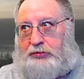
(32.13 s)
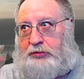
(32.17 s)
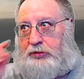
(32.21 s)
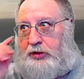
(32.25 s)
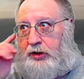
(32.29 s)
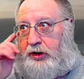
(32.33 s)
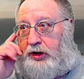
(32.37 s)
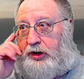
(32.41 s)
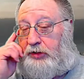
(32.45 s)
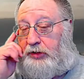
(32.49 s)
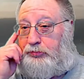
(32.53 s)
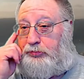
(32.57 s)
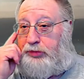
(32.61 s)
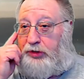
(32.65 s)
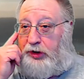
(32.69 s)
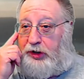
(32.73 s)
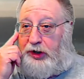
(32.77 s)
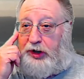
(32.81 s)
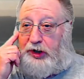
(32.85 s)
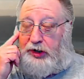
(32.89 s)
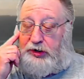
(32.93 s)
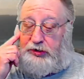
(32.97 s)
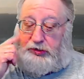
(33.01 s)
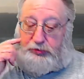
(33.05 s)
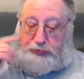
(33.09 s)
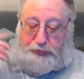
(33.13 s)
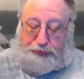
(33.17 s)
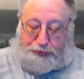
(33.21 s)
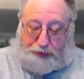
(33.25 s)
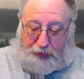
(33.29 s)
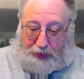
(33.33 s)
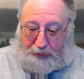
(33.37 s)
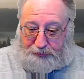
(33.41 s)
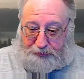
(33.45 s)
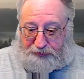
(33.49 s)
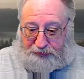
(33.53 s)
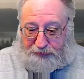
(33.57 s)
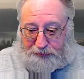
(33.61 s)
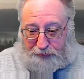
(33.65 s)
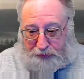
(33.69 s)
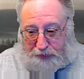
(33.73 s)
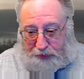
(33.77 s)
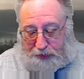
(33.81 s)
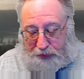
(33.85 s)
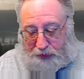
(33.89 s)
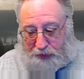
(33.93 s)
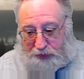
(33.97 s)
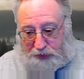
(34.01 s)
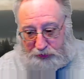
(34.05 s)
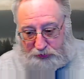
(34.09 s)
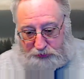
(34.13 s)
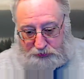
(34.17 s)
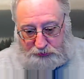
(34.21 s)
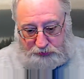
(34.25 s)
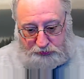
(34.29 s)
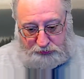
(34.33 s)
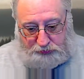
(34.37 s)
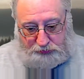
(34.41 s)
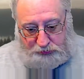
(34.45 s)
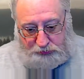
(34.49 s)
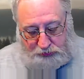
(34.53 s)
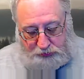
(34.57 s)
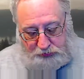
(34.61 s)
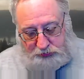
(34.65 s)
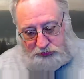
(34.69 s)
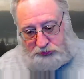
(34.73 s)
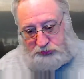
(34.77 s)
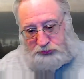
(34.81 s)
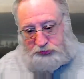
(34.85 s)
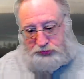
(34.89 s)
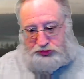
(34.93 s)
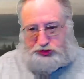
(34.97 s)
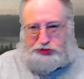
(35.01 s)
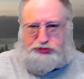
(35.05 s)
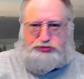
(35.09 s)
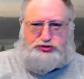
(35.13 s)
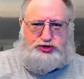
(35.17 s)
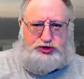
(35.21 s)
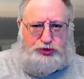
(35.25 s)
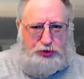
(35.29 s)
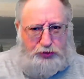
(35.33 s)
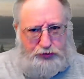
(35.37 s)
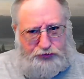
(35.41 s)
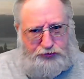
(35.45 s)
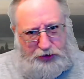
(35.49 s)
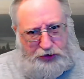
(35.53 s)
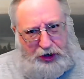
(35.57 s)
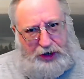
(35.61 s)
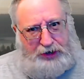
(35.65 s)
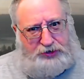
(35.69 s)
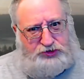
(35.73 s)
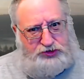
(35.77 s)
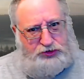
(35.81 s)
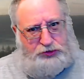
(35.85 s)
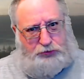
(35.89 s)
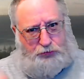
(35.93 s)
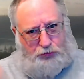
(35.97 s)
I had planned and prepped for two shows actually,